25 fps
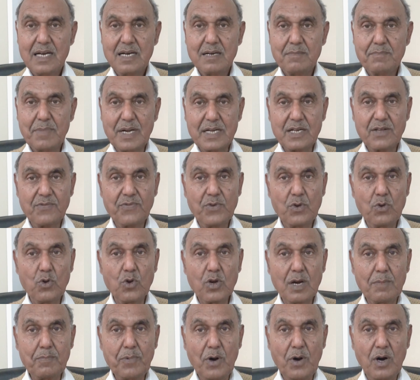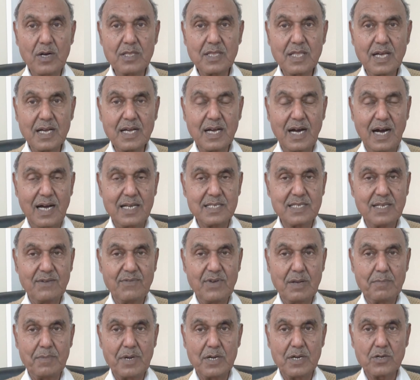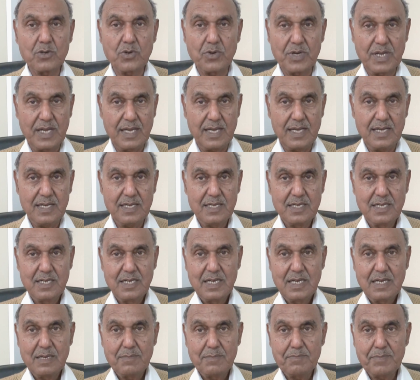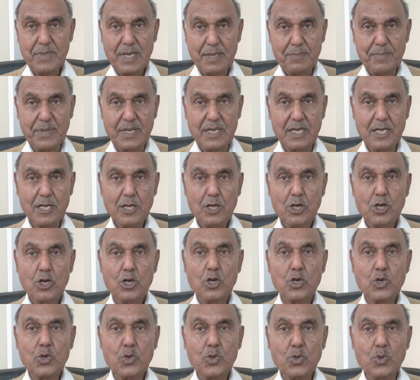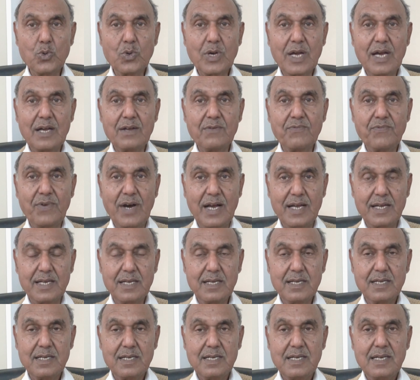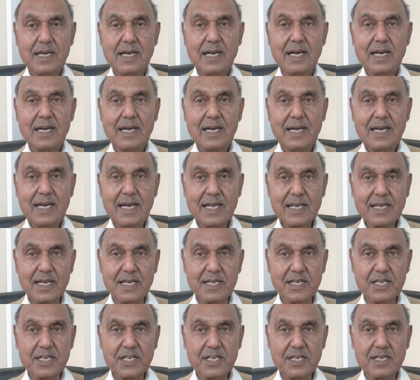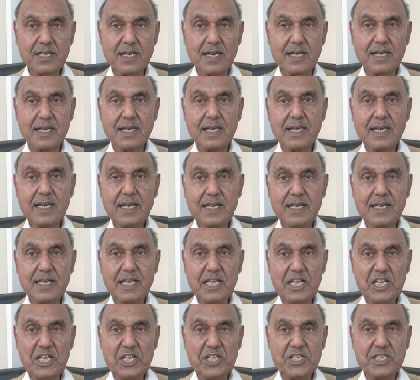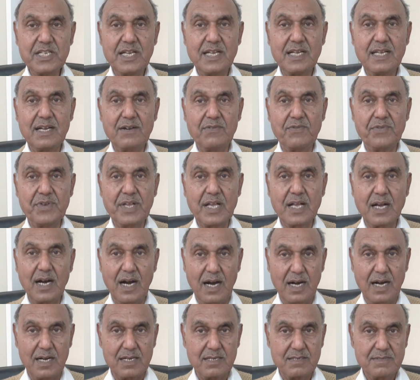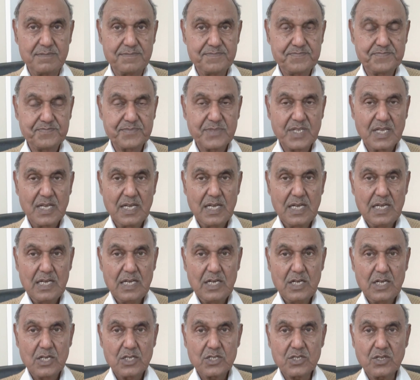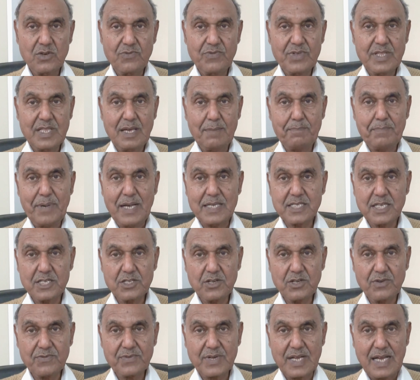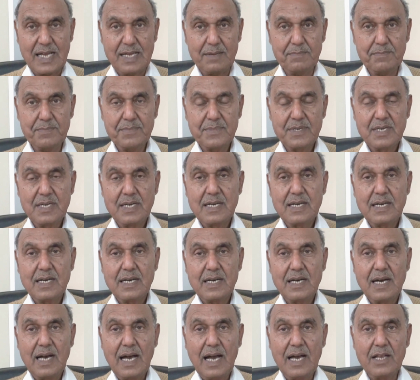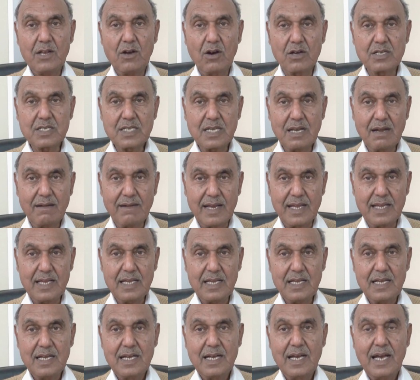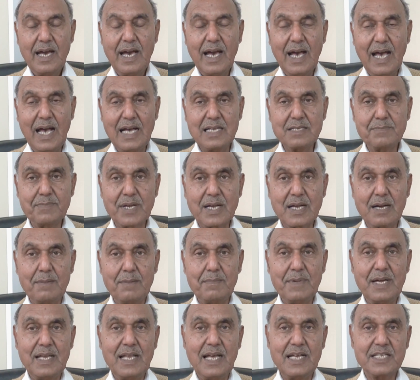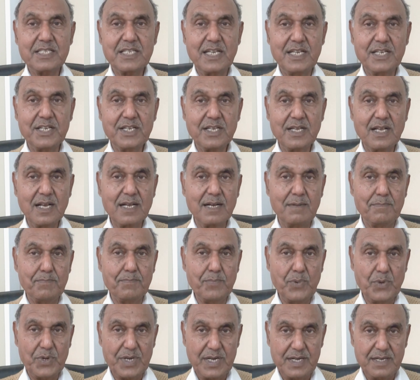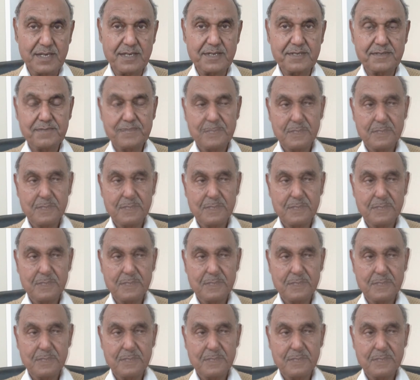But if you look upon the cars available today, maybe you can find air conditioner in each and every car. So with the passage of time, an auxiliary has become an essential component.